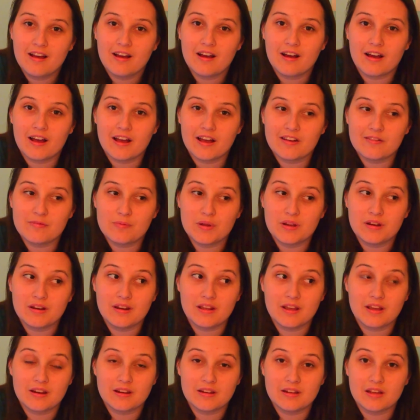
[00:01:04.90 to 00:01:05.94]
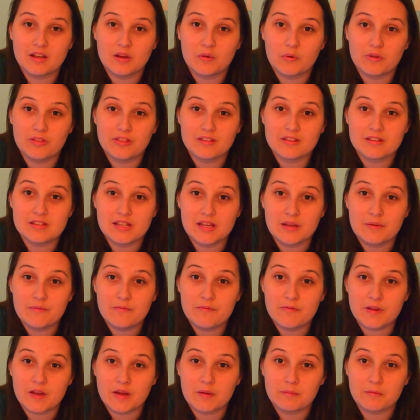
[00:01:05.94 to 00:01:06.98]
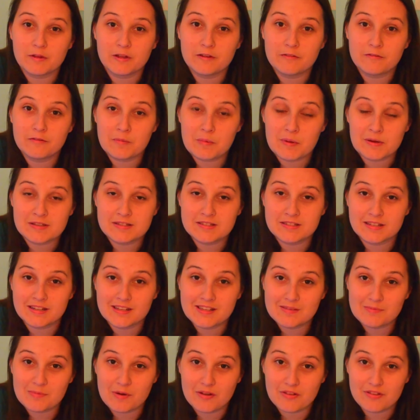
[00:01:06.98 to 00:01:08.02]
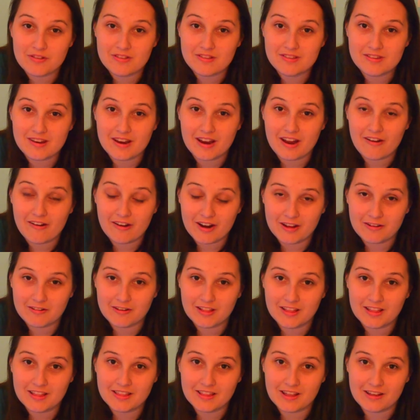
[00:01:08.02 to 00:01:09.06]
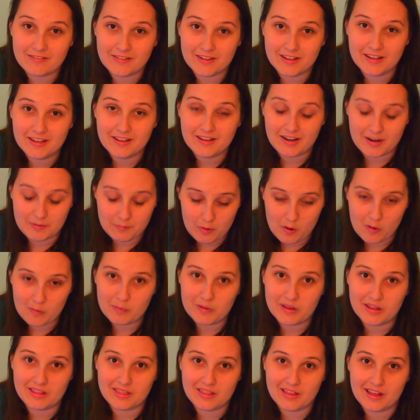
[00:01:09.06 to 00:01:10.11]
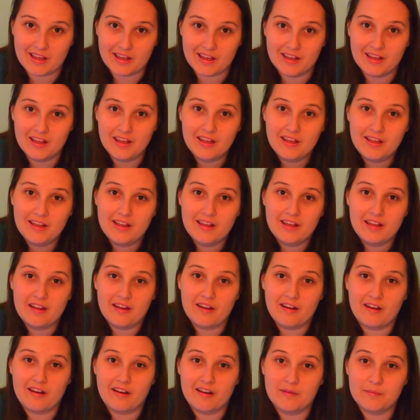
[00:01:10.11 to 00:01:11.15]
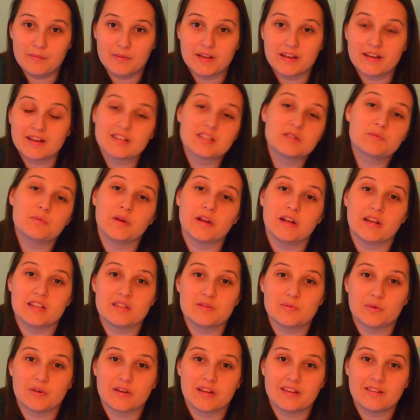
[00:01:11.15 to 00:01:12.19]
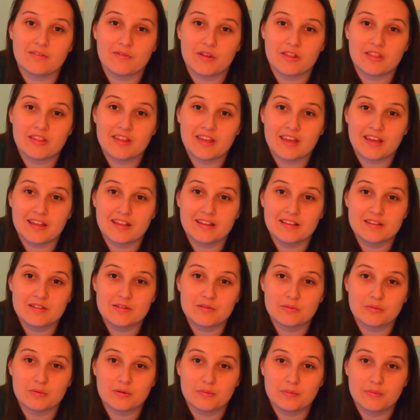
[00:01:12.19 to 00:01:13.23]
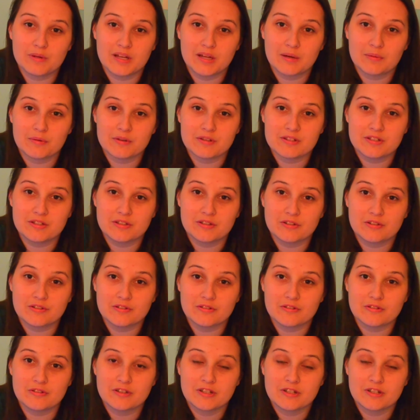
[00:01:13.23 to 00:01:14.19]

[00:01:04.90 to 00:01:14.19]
I have been nannying with the same family for about 6 months now, and I really love it. And I'm hoping that experience with kids will be able to